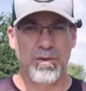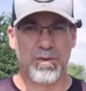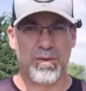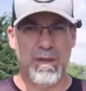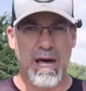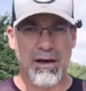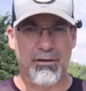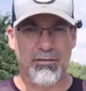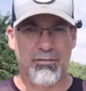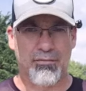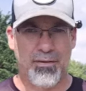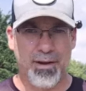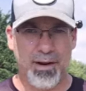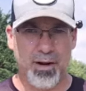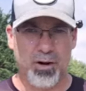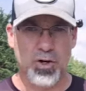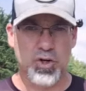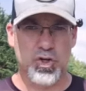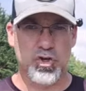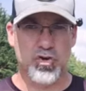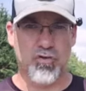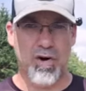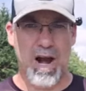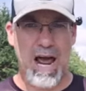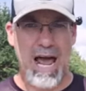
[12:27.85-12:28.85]
That finger
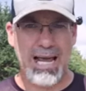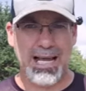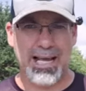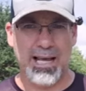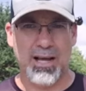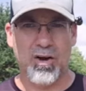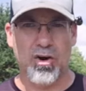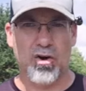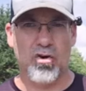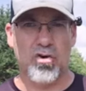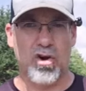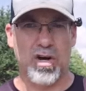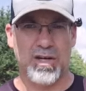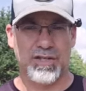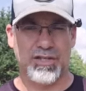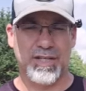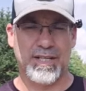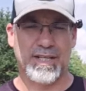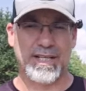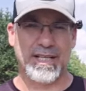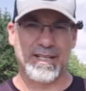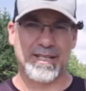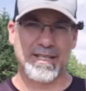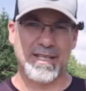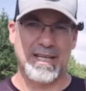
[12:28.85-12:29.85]
dragging across the
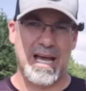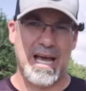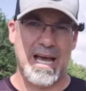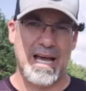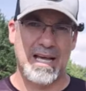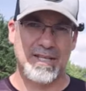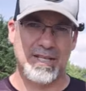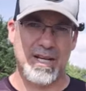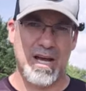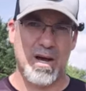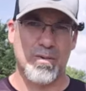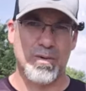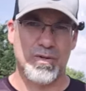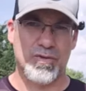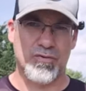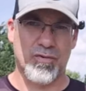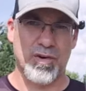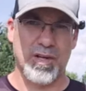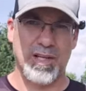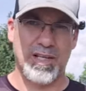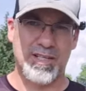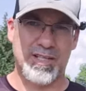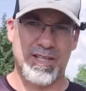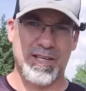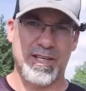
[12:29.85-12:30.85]
disc as I was
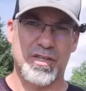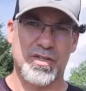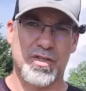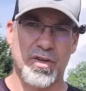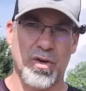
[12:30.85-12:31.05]
releasing.